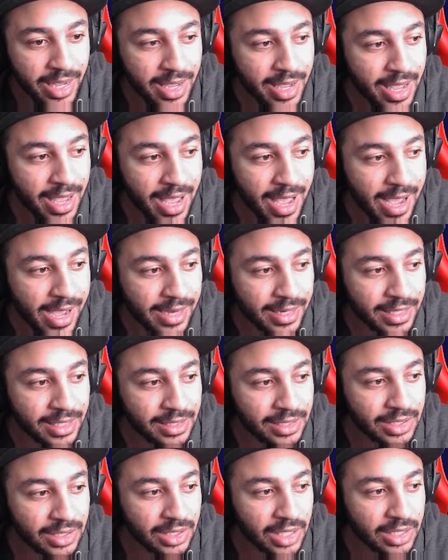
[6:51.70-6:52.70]
and
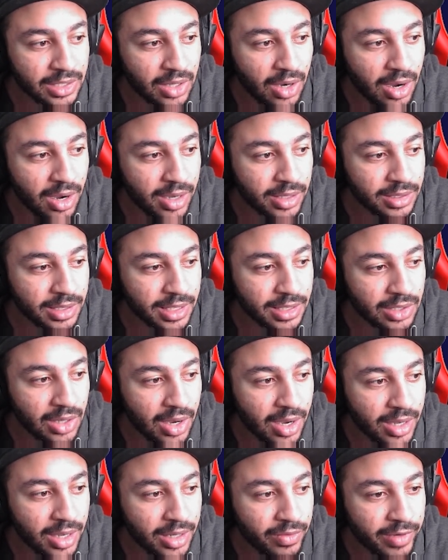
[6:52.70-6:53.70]
it's hard. It's
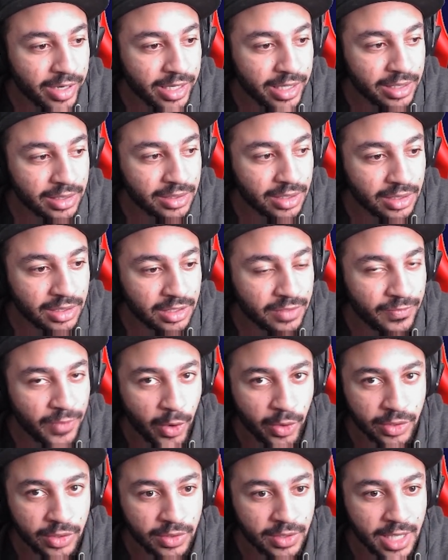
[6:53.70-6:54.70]
hard already. So just
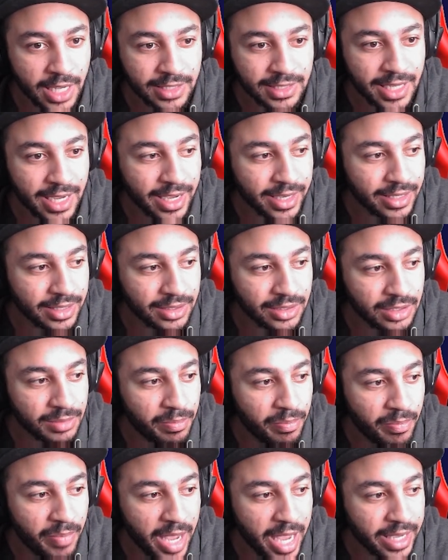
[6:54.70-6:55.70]
focus on that attack and just
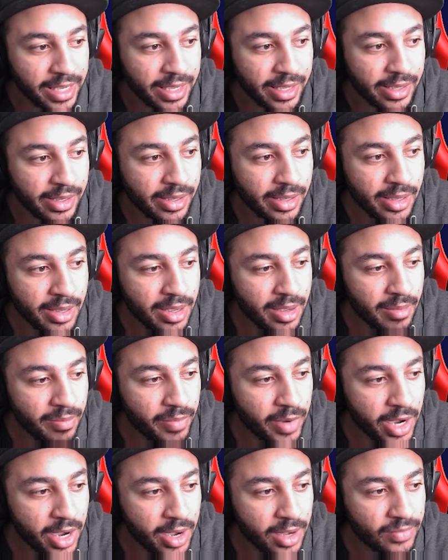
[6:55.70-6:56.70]
bang it.
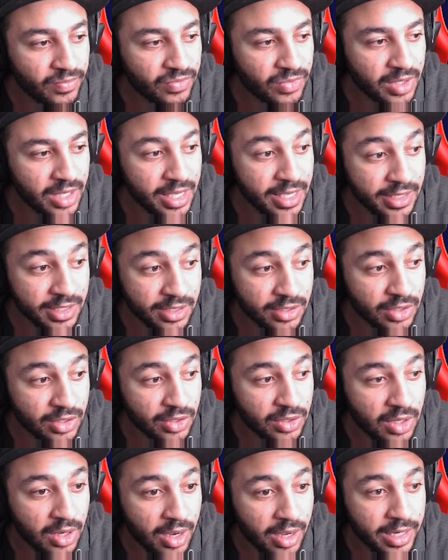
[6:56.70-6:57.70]
But he is a
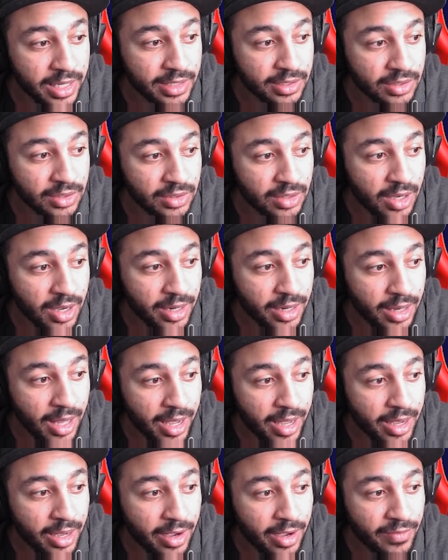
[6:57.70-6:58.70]
good card. He is a good card.
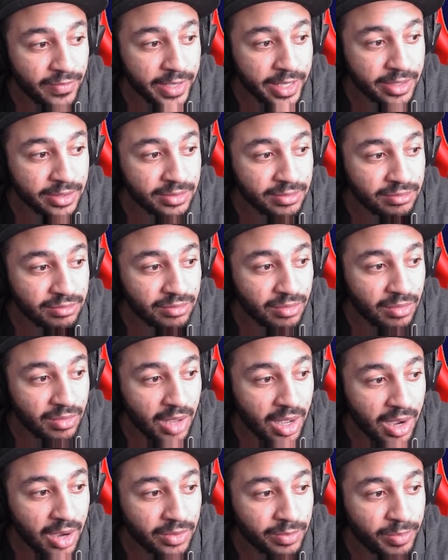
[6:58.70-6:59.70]
Like, I think
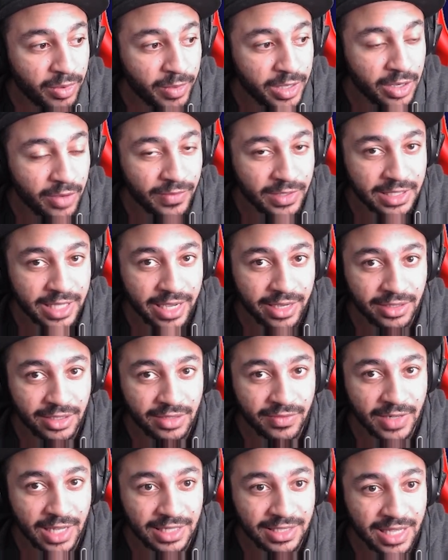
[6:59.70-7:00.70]
I would probably go for Stegen just
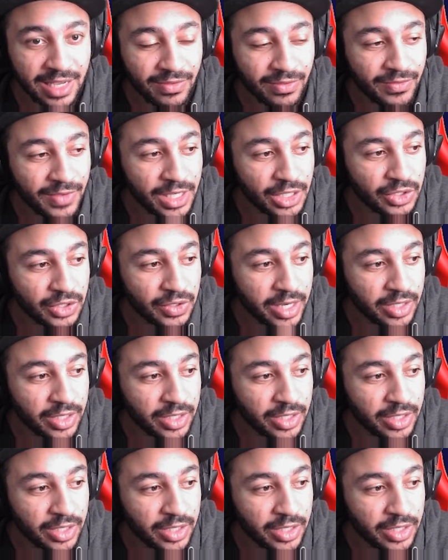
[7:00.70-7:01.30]
for that save feat trait though.